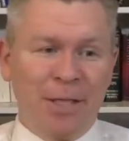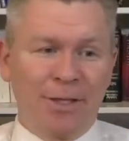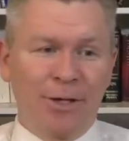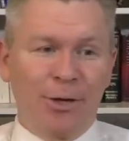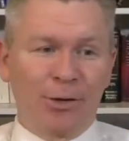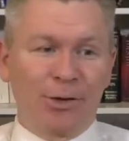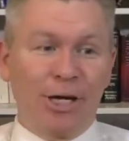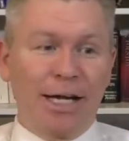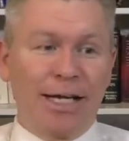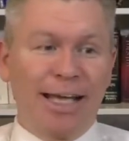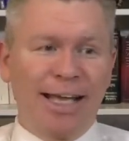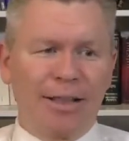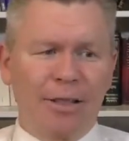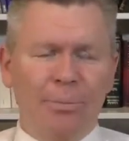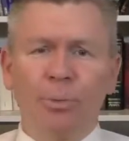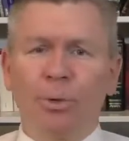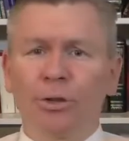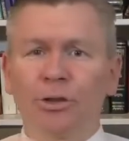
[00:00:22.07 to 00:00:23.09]
The older I
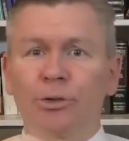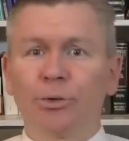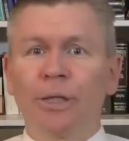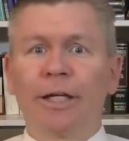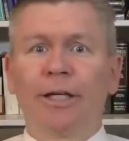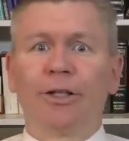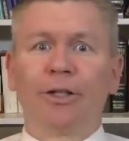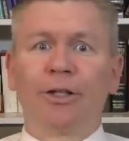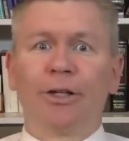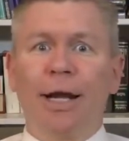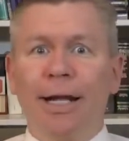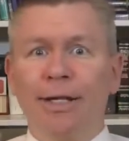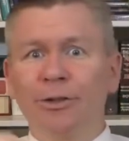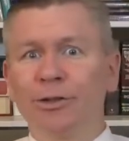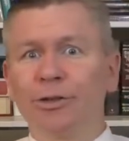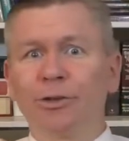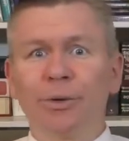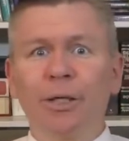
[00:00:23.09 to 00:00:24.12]
get, the more strickener
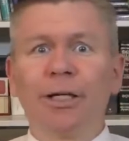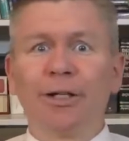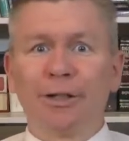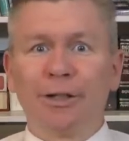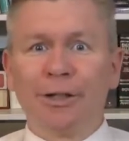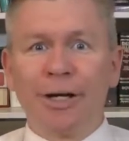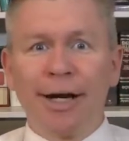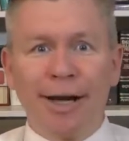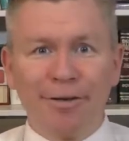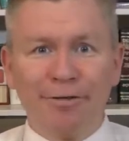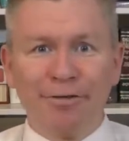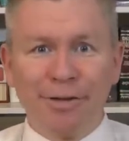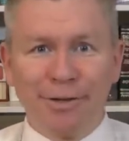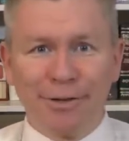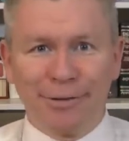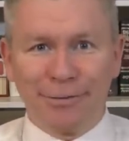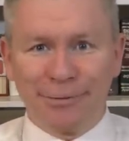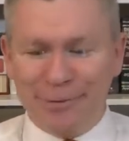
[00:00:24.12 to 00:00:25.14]
and strickener I
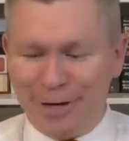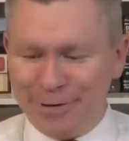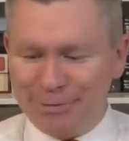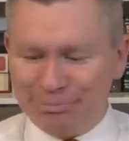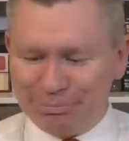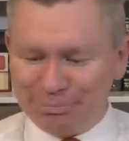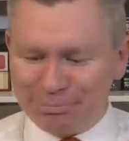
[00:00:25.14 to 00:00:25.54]
feel, right?